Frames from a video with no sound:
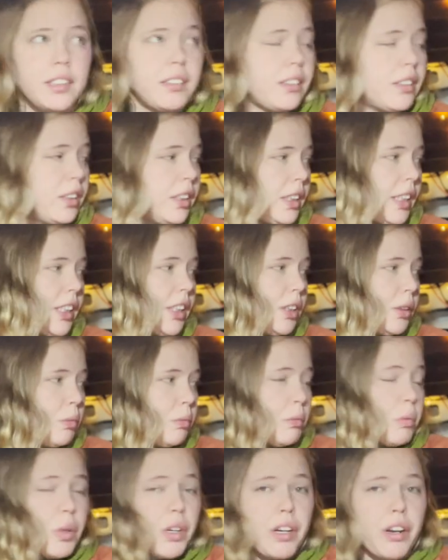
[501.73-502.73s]
There's
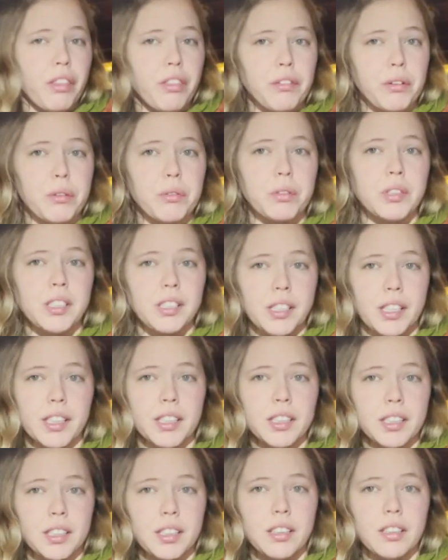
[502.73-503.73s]
H1 through
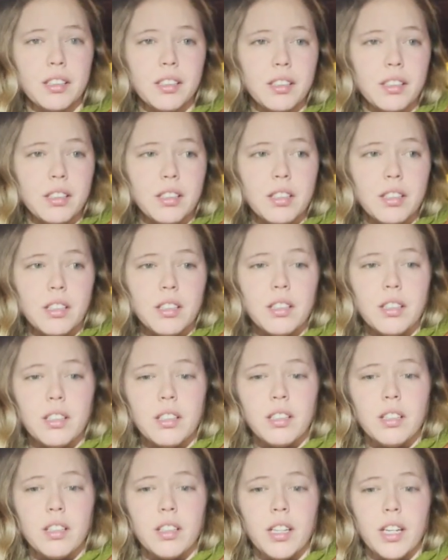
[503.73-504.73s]
six.
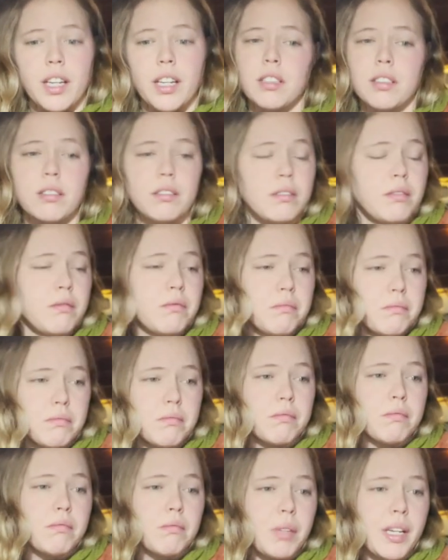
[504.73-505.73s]
And
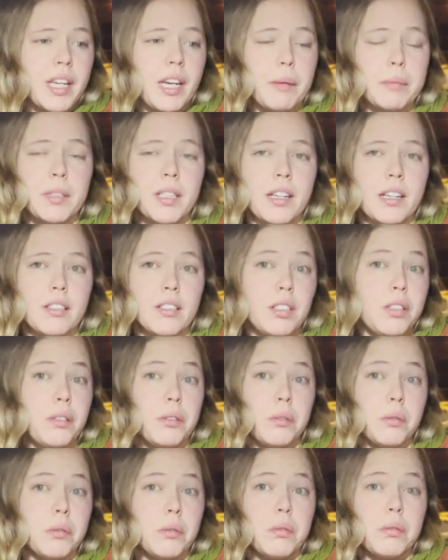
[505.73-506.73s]
we kept it on
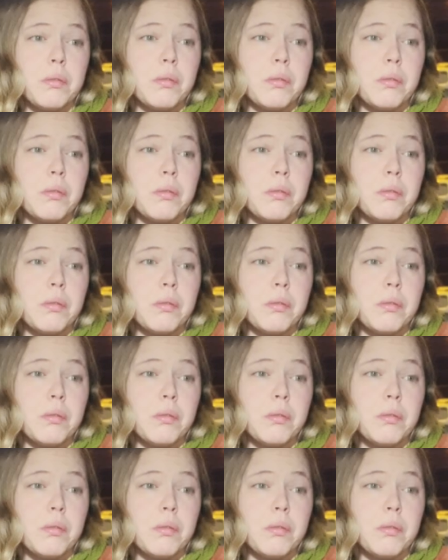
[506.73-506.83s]
two.